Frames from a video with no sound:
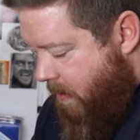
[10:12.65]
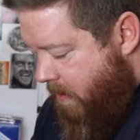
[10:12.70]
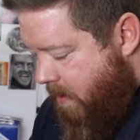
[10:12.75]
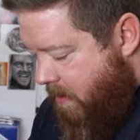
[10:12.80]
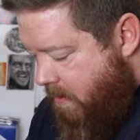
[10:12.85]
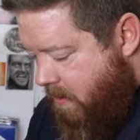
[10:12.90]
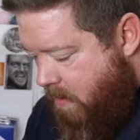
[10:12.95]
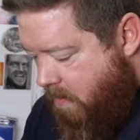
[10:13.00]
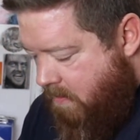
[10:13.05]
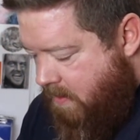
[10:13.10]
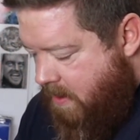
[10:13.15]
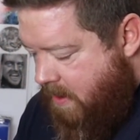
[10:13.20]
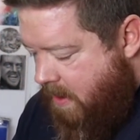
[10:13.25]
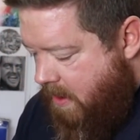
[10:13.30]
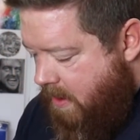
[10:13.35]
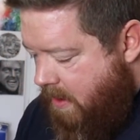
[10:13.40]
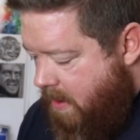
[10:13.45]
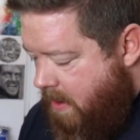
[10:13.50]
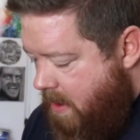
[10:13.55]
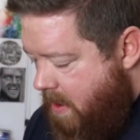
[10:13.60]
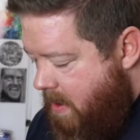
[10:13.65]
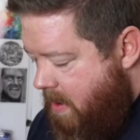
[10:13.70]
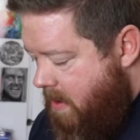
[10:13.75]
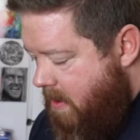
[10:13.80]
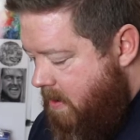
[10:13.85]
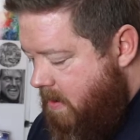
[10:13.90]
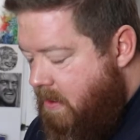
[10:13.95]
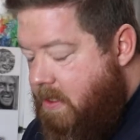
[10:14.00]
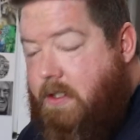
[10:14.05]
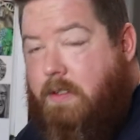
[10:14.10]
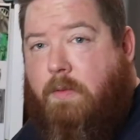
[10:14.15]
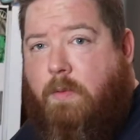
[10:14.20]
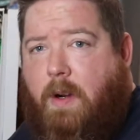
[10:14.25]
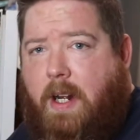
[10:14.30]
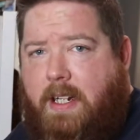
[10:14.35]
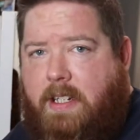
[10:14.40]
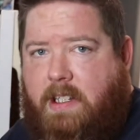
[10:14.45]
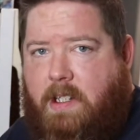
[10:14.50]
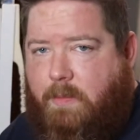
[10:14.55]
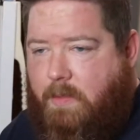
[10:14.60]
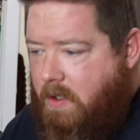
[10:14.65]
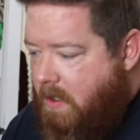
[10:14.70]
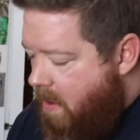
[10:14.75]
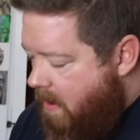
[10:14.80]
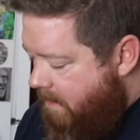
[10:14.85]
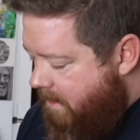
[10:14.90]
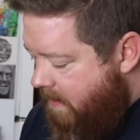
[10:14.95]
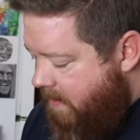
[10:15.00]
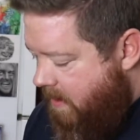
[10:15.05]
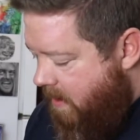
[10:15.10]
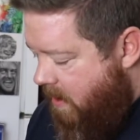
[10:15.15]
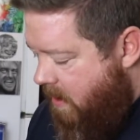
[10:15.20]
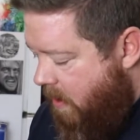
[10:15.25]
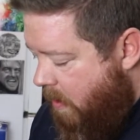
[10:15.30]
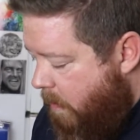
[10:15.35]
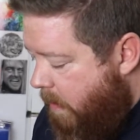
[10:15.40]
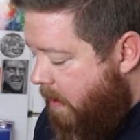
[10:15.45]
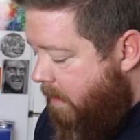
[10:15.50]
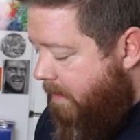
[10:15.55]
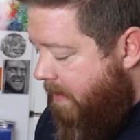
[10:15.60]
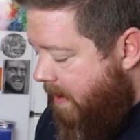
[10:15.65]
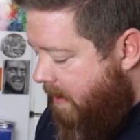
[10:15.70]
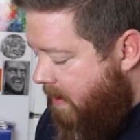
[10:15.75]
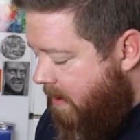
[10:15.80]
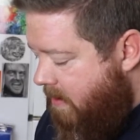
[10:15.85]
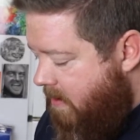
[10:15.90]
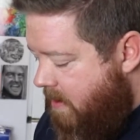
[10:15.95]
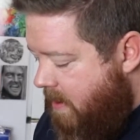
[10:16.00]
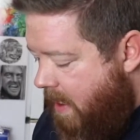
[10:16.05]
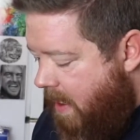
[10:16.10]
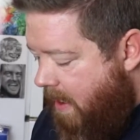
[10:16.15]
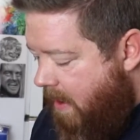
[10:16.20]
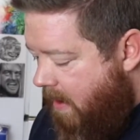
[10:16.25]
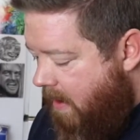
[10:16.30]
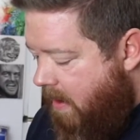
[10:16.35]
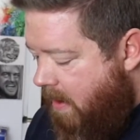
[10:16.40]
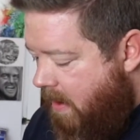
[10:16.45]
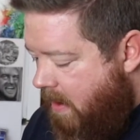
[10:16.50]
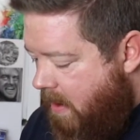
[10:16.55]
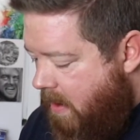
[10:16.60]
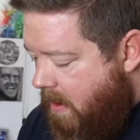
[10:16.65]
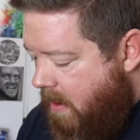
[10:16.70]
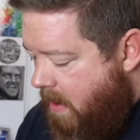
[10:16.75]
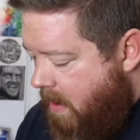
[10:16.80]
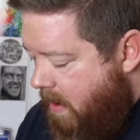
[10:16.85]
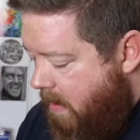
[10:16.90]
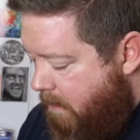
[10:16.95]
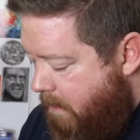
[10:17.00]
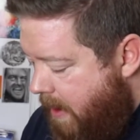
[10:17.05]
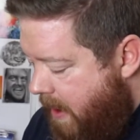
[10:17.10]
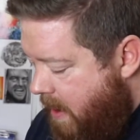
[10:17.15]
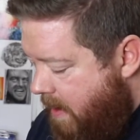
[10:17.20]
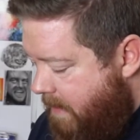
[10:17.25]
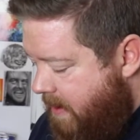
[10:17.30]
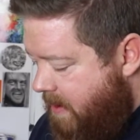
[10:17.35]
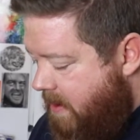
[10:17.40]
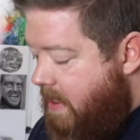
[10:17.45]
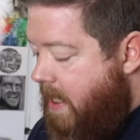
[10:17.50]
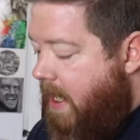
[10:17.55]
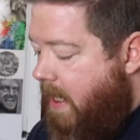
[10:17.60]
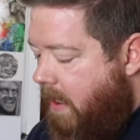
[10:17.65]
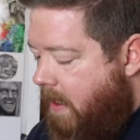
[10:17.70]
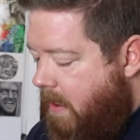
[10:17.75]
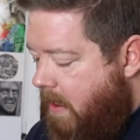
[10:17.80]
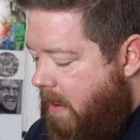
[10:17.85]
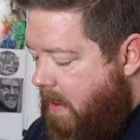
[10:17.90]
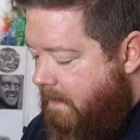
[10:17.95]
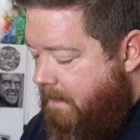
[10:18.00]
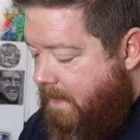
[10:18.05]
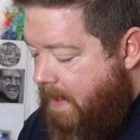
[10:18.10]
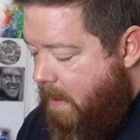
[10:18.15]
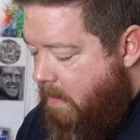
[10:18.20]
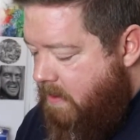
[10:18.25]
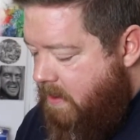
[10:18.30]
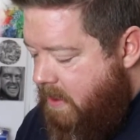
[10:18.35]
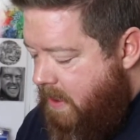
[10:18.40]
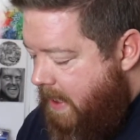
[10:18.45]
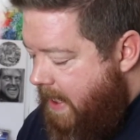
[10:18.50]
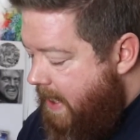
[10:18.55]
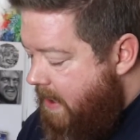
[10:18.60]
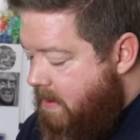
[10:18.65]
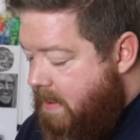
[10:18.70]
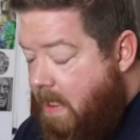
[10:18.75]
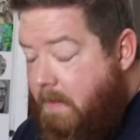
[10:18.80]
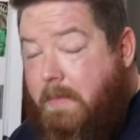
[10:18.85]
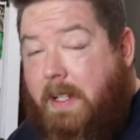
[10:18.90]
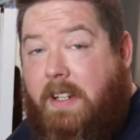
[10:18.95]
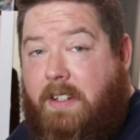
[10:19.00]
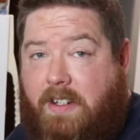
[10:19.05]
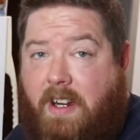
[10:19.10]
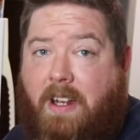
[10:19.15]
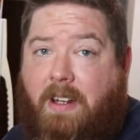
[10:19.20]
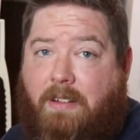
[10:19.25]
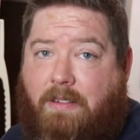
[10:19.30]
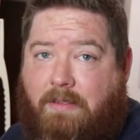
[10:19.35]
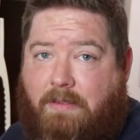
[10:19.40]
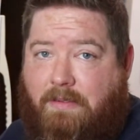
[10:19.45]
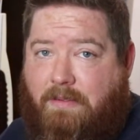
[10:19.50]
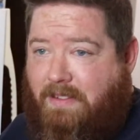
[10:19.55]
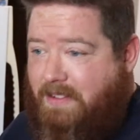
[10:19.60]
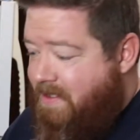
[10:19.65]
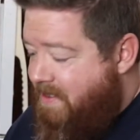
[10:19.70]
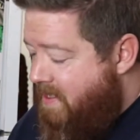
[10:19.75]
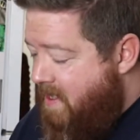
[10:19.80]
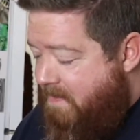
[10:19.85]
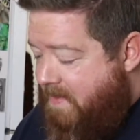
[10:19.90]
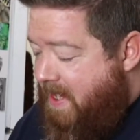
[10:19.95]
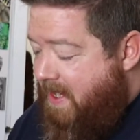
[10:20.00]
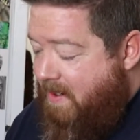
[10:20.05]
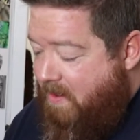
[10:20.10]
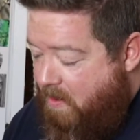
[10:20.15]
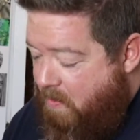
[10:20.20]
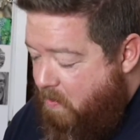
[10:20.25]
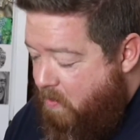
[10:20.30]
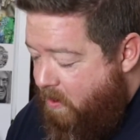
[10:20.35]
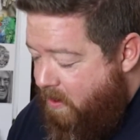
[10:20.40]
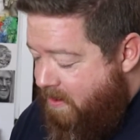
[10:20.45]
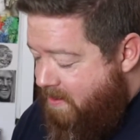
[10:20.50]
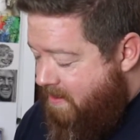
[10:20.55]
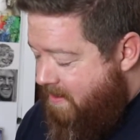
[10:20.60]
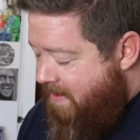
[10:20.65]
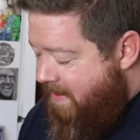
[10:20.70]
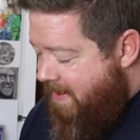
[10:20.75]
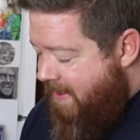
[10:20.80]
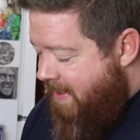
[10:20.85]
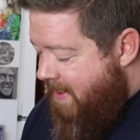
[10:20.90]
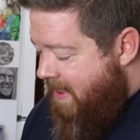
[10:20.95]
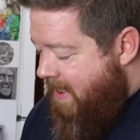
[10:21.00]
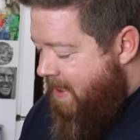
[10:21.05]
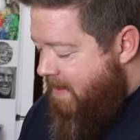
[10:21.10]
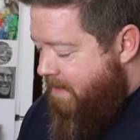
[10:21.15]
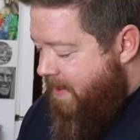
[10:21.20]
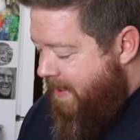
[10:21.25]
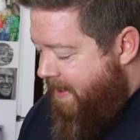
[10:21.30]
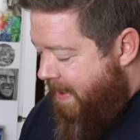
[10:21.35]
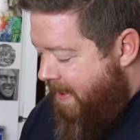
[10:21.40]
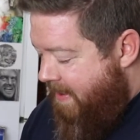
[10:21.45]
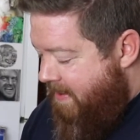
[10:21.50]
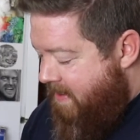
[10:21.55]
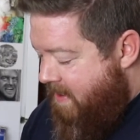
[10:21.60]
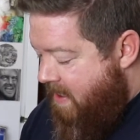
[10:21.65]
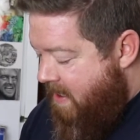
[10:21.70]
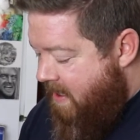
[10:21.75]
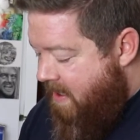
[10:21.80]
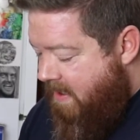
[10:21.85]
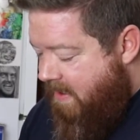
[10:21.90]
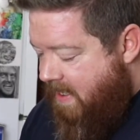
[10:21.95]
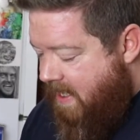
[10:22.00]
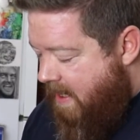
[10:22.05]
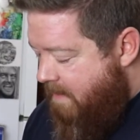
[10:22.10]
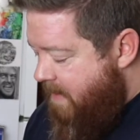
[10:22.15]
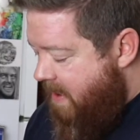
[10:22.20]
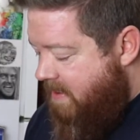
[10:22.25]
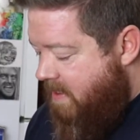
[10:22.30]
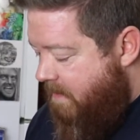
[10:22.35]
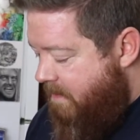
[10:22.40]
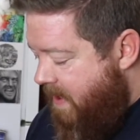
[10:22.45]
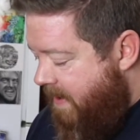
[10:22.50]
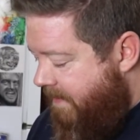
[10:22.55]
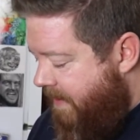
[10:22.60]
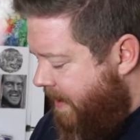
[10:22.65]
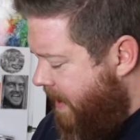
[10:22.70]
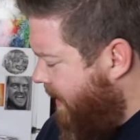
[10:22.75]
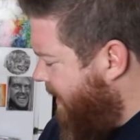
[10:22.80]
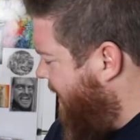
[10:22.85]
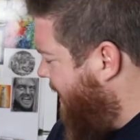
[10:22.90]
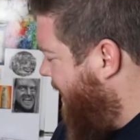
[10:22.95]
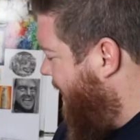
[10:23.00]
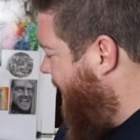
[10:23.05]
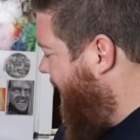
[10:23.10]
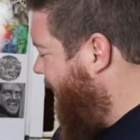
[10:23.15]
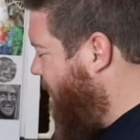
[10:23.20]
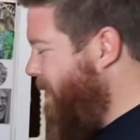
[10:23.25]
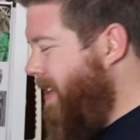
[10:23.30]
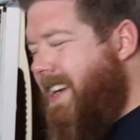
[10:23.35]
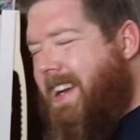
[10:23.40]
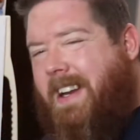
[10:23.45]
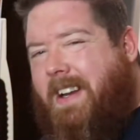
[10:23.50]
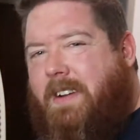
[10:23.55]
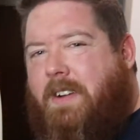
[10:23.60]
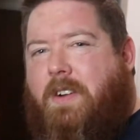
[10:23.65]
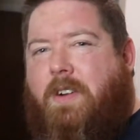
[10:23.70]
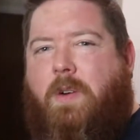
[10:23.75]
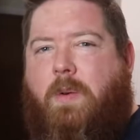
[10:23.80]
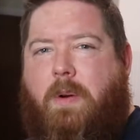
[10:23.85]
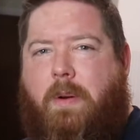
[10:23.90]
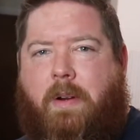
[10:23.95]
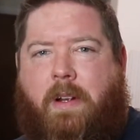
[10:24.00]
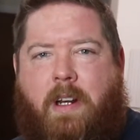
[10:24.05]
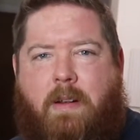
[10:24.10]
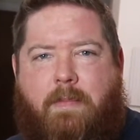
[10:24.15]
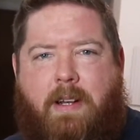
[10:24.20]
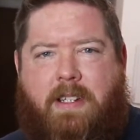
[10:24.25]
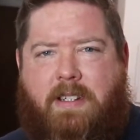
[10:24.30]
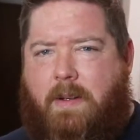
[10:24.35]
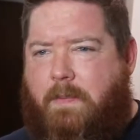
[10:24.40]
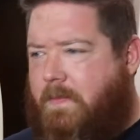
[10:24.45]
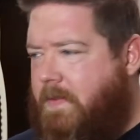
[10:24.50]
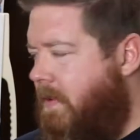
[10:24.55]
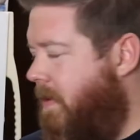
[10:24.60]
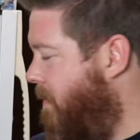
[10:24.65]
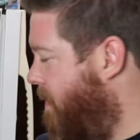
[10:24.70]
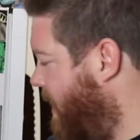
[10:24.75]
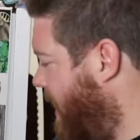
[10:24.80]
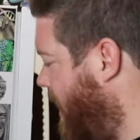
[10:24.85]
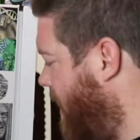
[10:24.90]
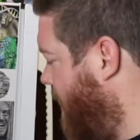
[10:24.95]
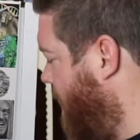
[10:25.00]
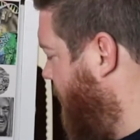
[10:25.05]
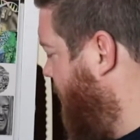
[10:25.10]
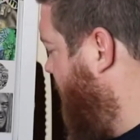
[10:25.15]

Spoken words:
You don't just write someone off as a human because they made a mistake. If that was the case, I'd be in jail or something, or worse, because I mess up everything. We kind of knew we were going to mess up from the beginning.